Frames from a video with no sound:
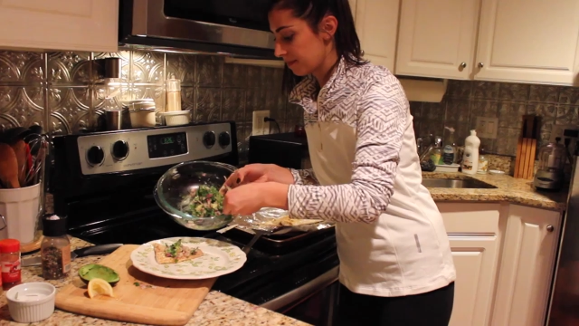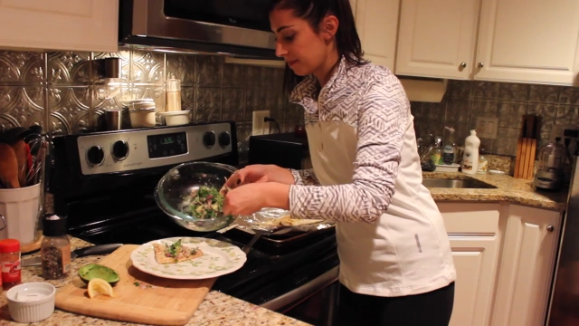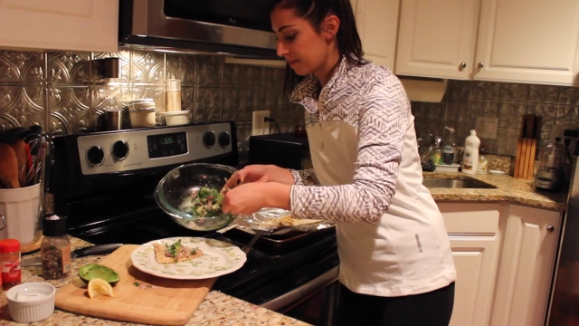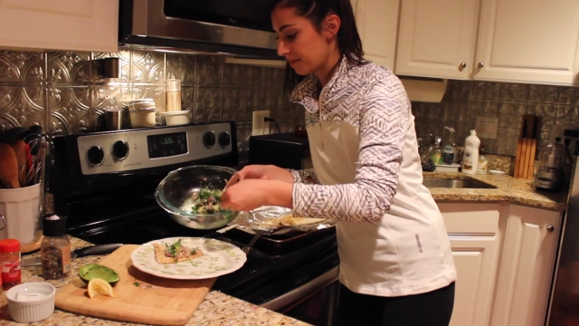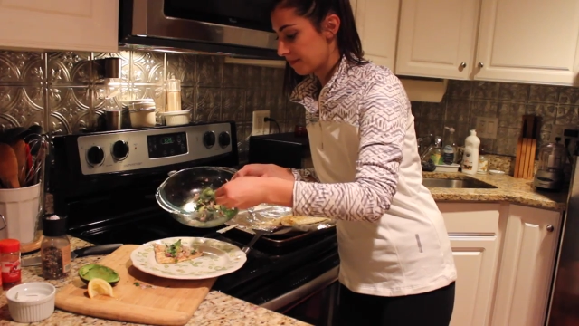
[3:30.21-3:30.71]

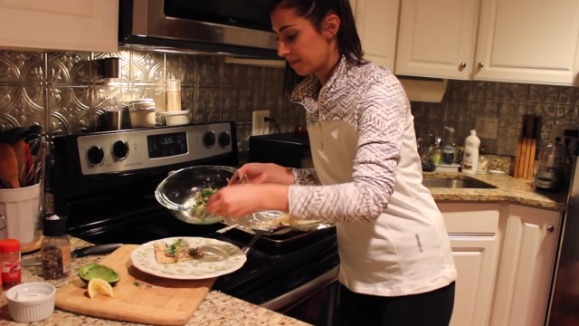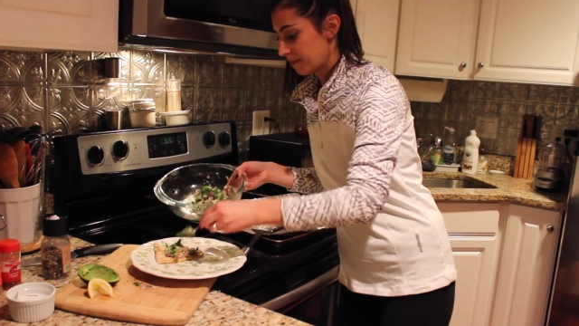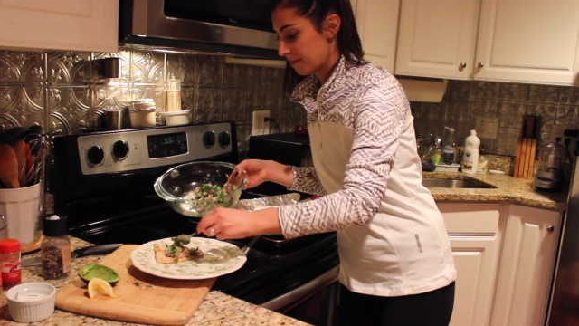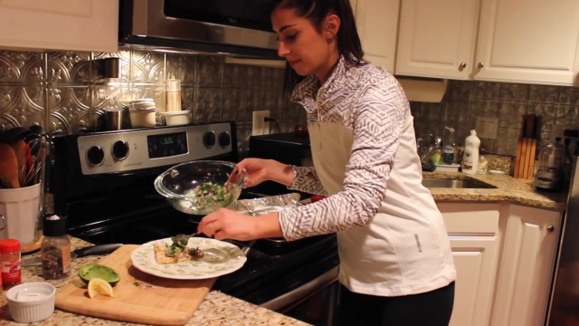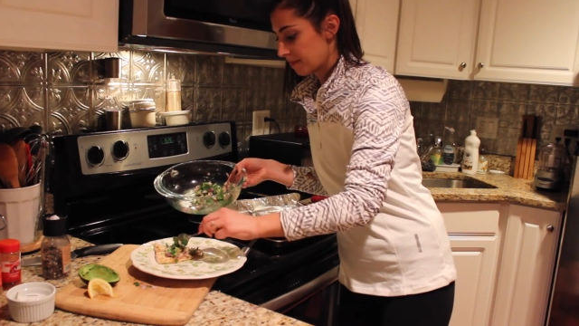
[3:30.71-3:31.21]

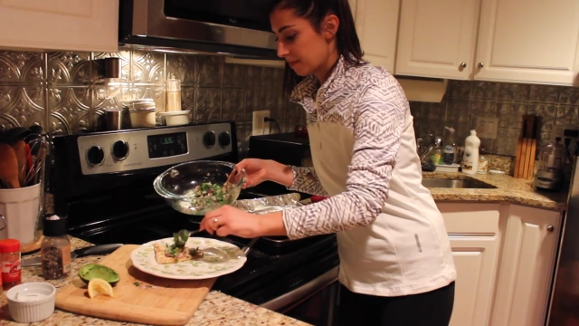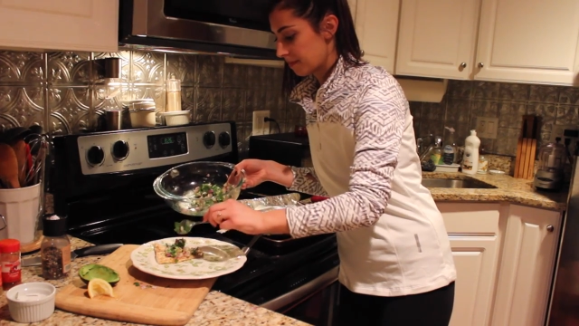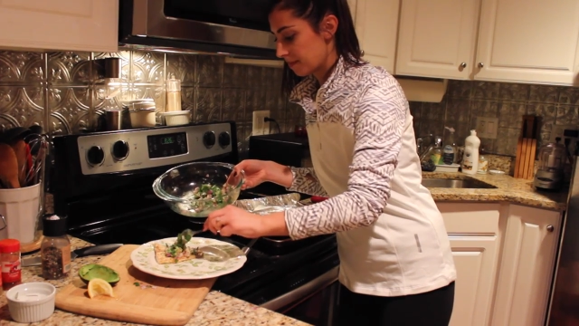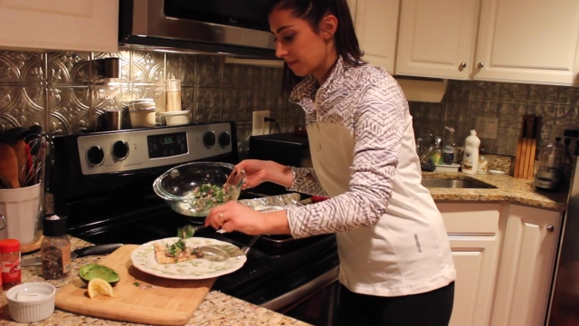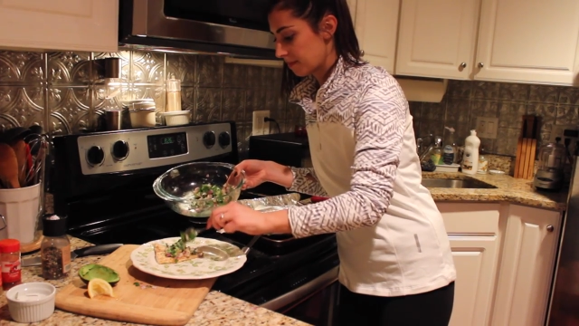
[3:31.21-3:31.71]

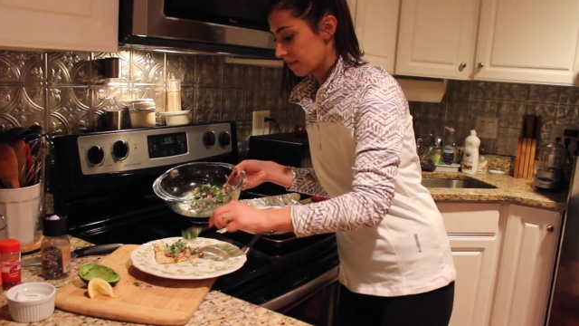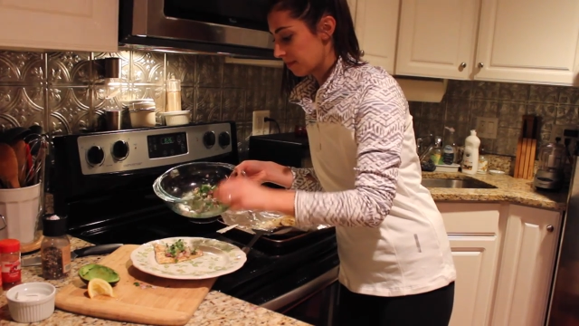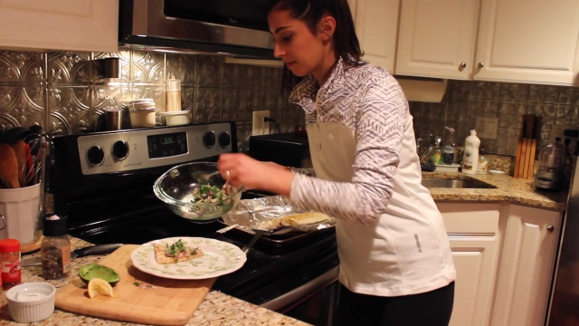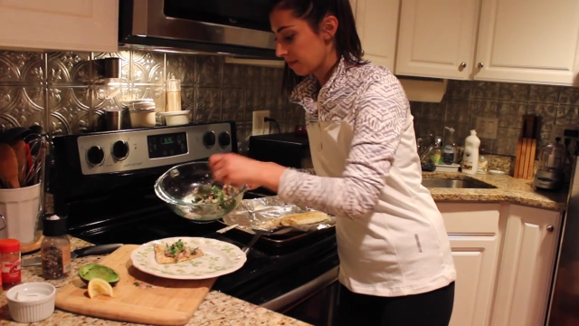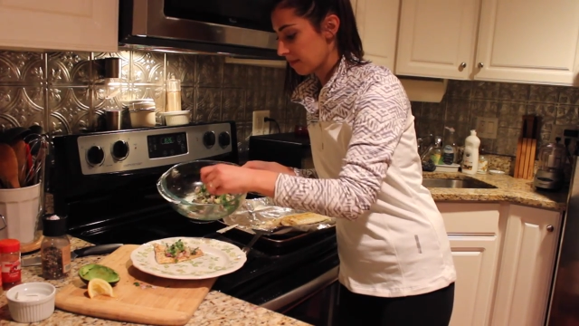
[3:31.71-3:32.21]

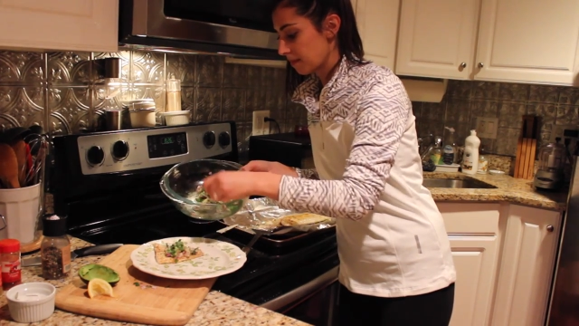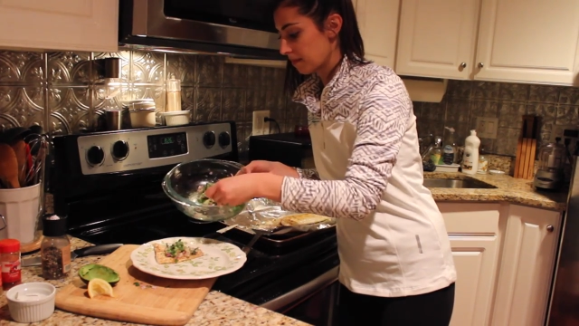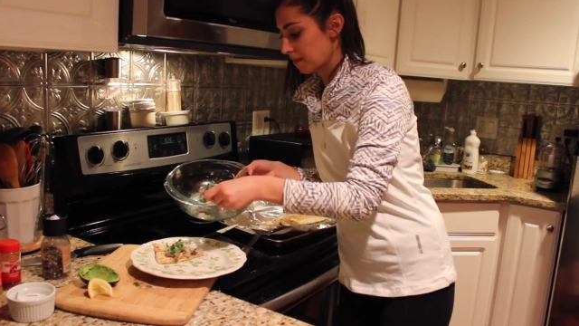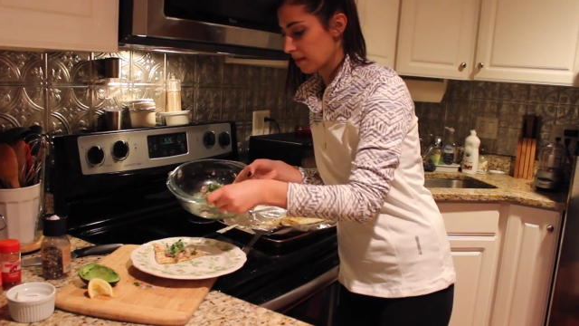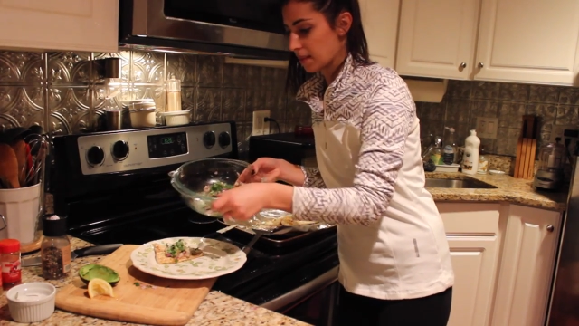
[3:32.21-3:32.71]

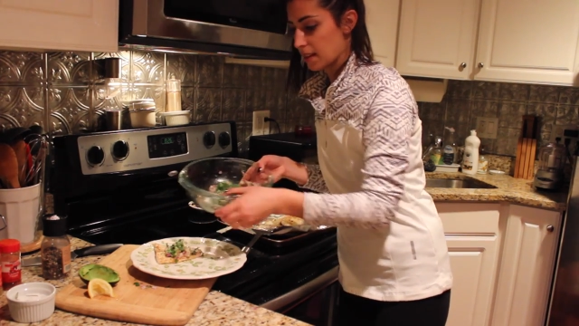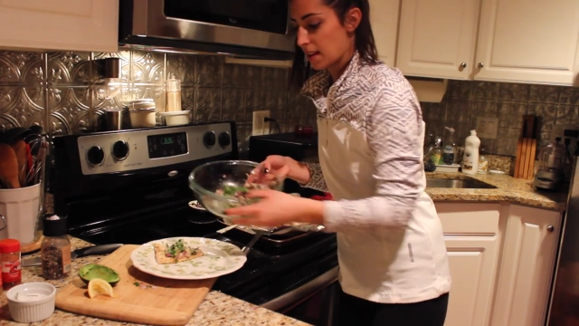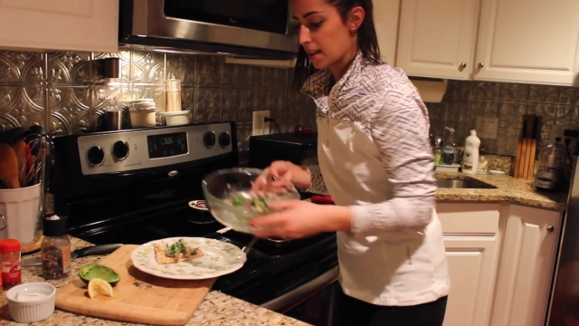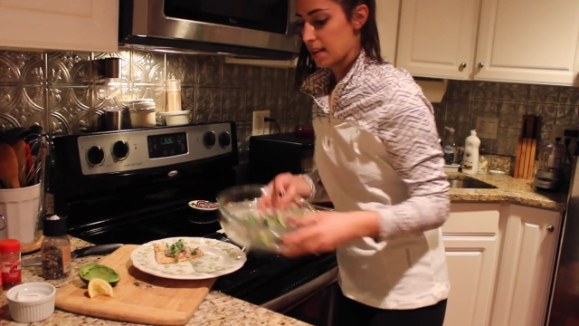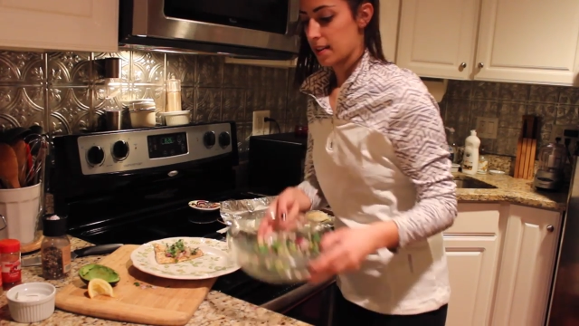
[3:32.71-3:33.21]

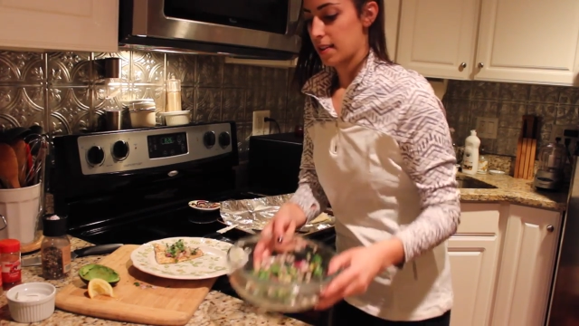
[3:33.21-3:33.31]
Nothing is said.